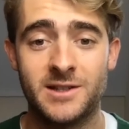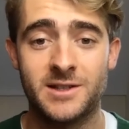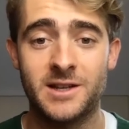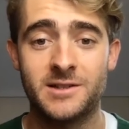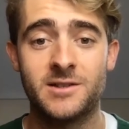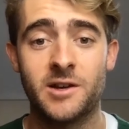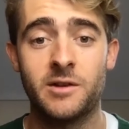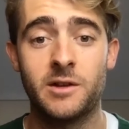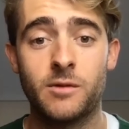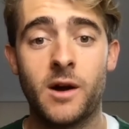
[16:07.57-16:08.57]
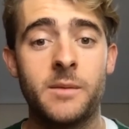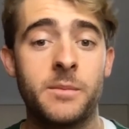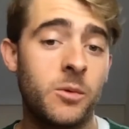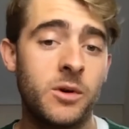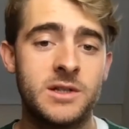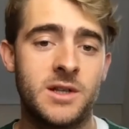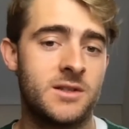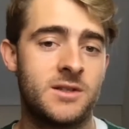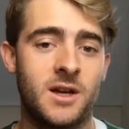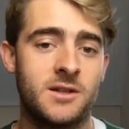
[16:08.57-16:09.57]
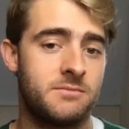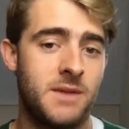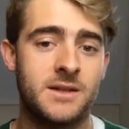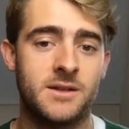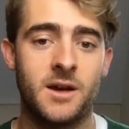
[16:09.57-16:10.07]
is necessarily right, but what he says does matter.